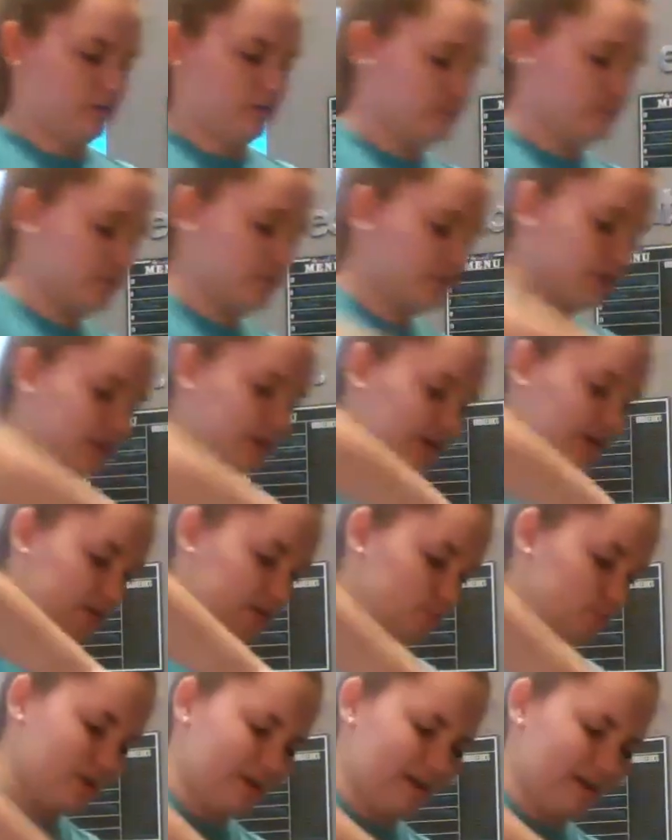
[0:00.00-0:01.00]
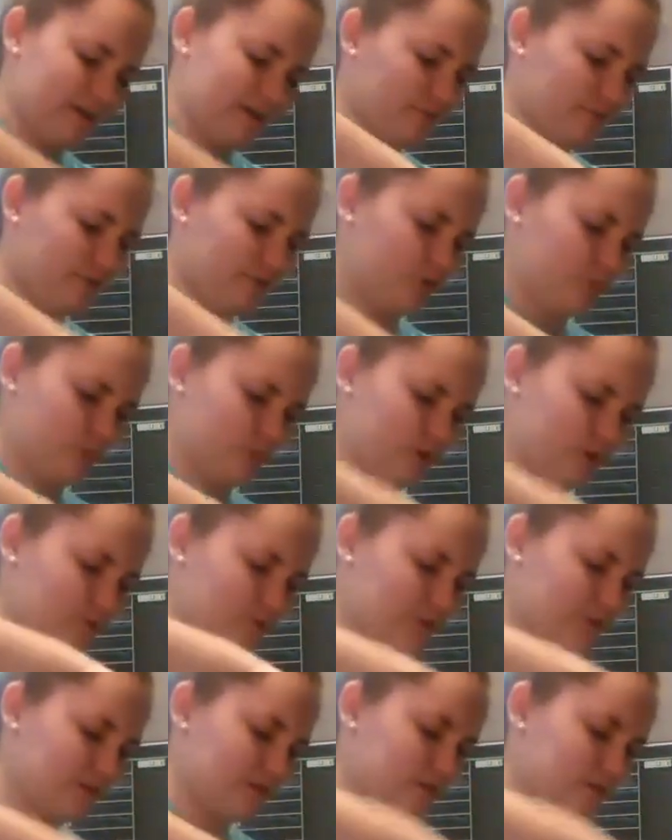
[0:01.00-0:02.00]
You can add whatever you want,
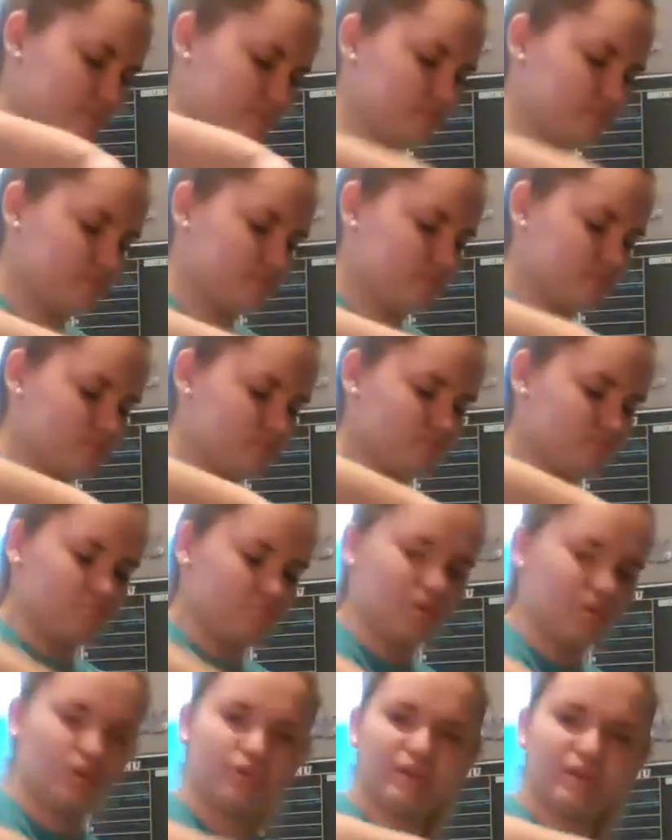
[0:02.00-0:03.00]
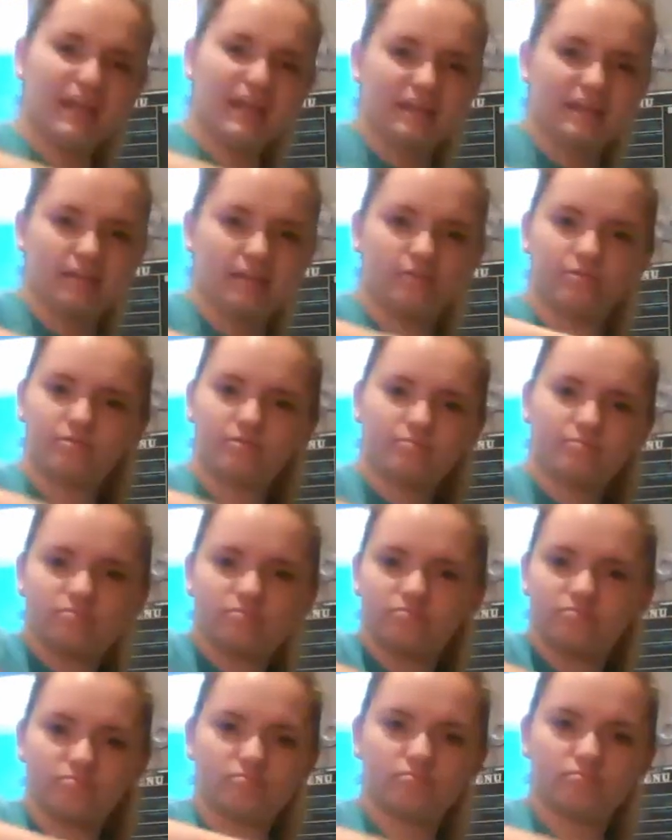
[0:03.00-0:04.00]
really. Be creative.
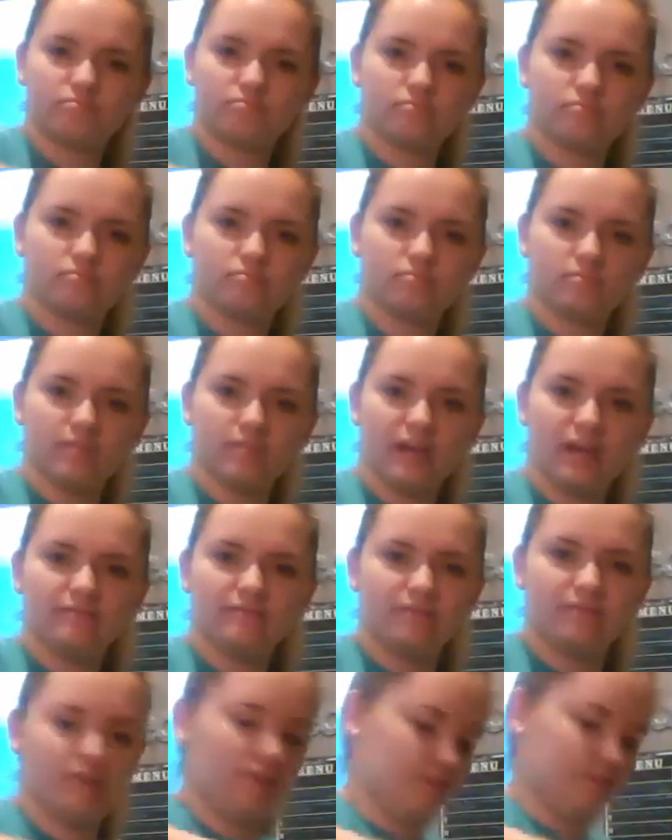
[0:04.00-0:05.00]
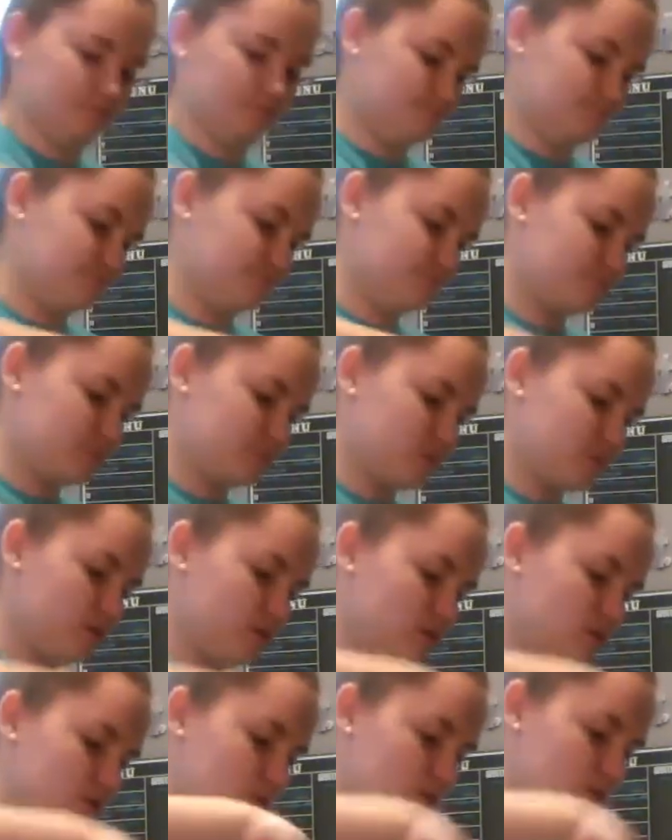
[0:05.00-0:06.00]
Have fun.
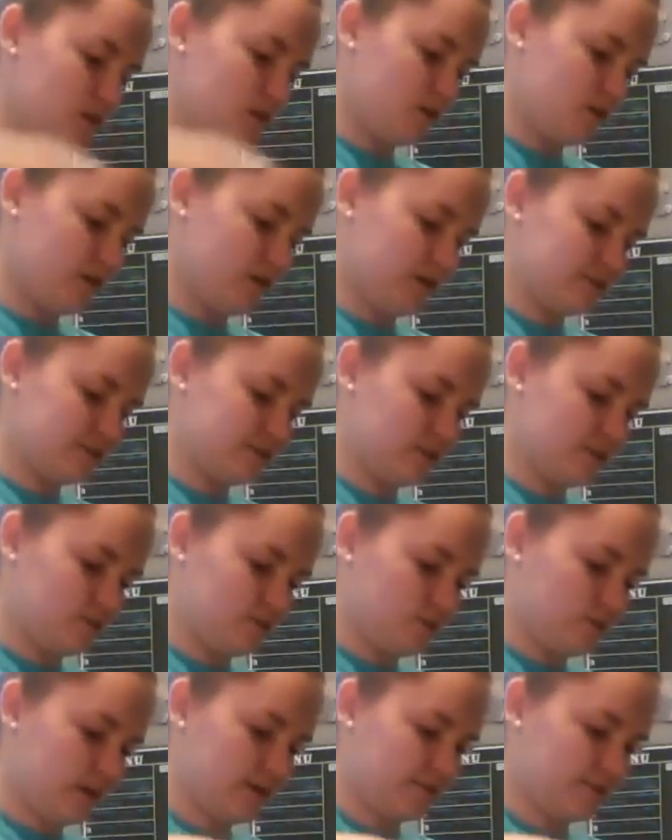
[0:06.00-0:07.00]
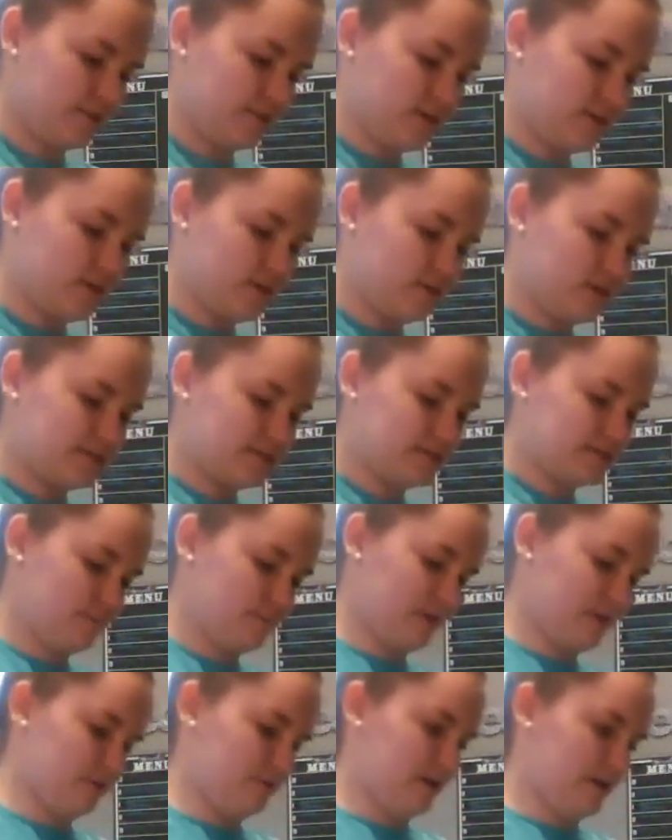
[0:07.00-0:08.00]
Alright, so I think this is
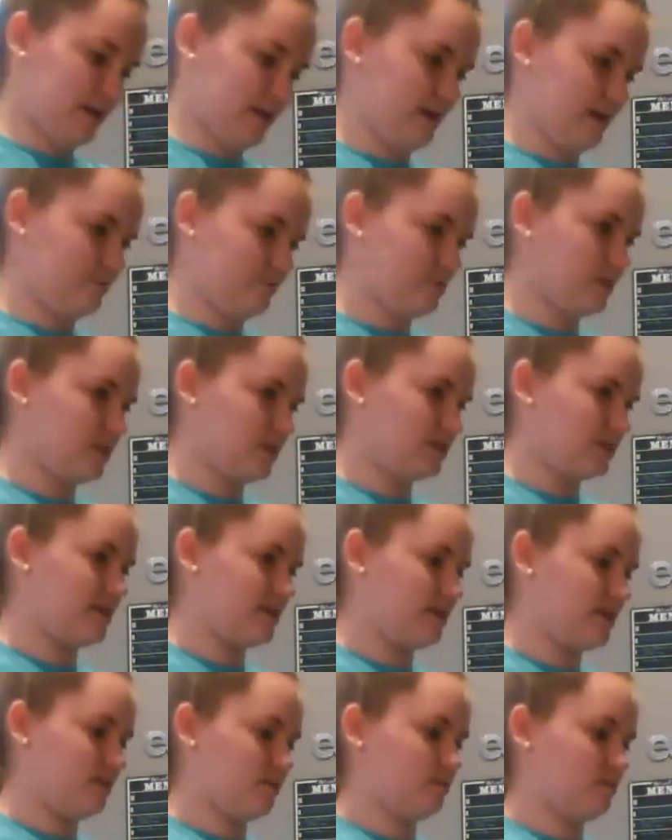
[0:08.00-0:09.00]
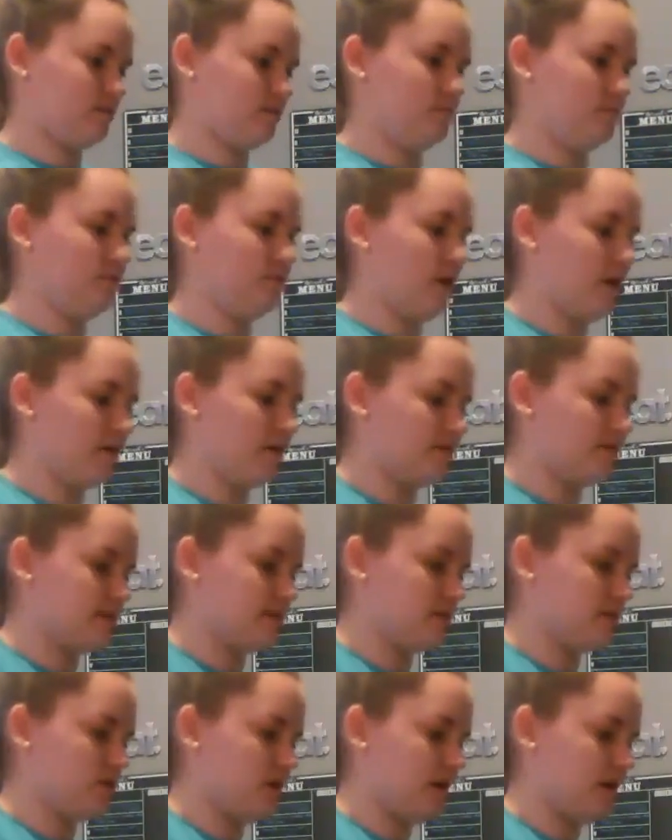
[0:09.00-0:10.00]
about ready. I'm going to set it on the
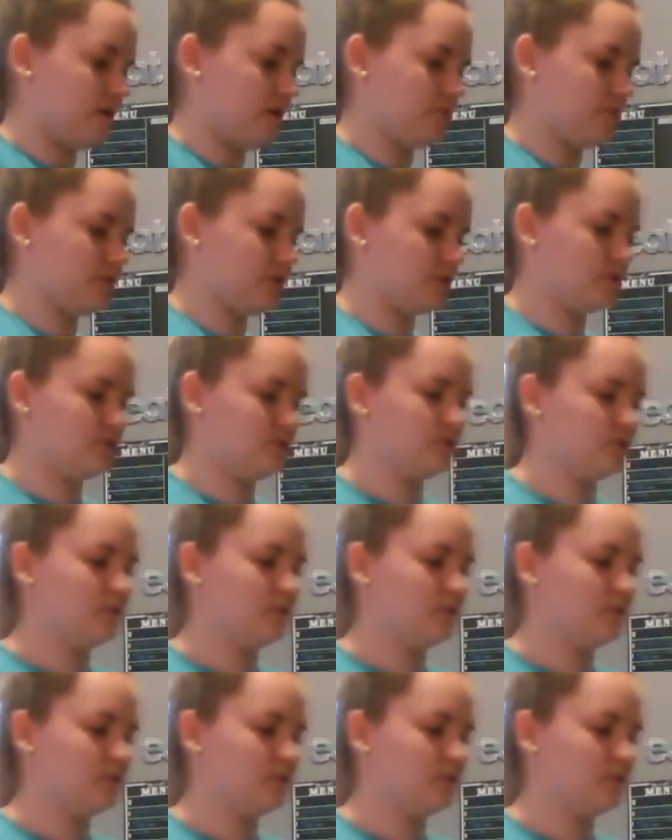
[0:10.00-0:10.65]
still hot burner